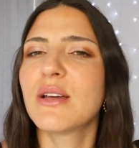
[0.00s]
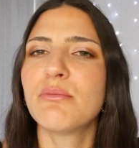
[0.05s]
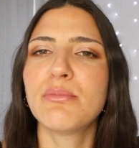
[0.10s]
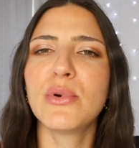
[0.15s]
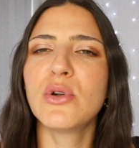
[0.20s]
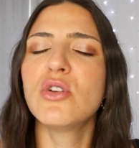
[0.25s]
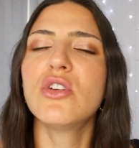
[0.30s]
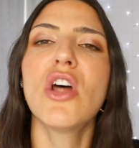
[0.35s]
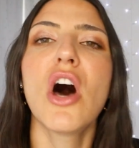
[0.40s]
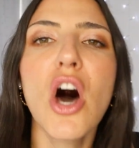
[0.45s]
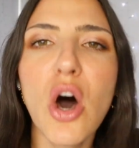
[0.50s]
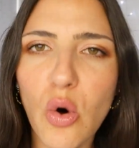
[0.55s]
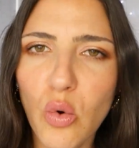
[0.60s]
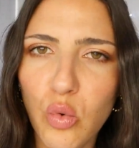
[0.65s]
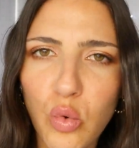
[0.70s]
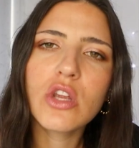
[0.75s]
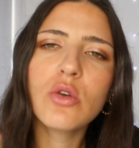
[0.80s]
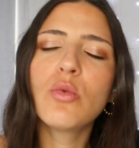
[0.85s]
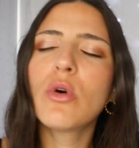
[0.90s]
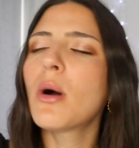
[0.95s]
And no,
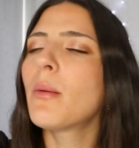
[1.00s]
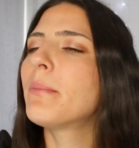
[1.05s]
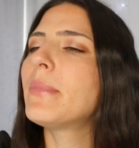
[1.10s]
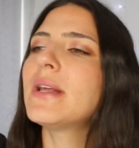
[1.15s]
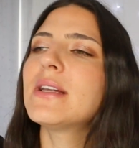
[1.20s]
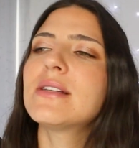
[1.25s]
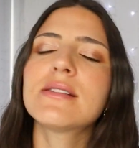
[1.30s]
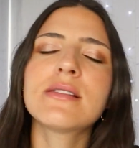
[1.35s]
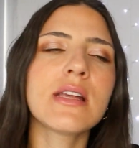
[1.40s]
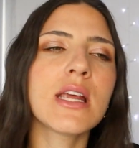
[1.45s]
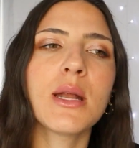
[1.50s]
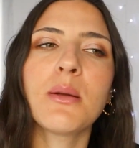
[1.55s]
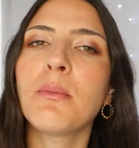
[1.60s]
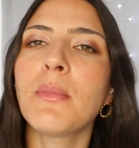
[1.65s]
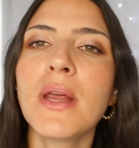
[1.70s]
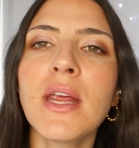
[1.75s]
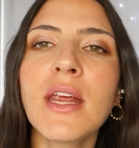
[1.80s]
you won't be seeing